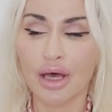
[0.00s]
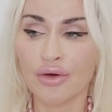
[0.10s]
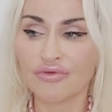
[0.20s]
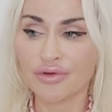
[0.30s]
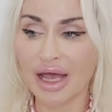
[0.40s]

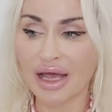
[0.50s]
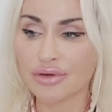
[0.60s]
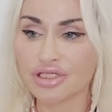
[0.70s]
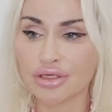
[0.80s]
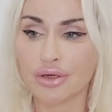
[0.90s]

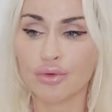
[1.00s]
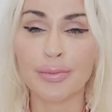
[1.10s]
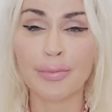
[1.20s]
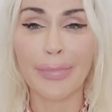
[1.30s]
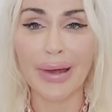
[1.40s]
overpowers her or
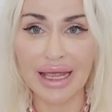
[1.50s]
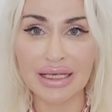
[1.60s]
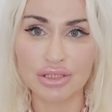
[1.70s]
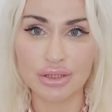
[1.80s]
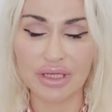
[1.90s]

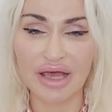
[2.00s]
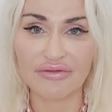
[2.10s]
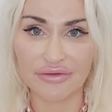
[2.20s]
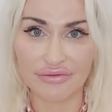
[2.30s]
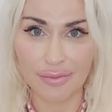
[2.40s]
buys your love
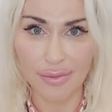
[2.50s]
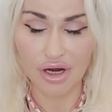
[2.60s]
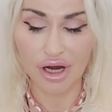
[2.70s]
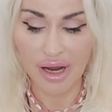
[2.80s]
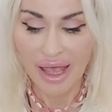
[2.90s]
from
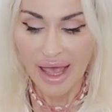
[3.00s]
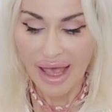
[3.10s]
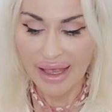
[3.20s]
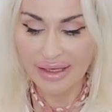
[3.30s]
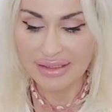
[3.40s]
her.
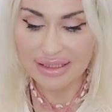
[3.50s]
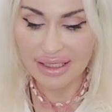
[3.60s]
And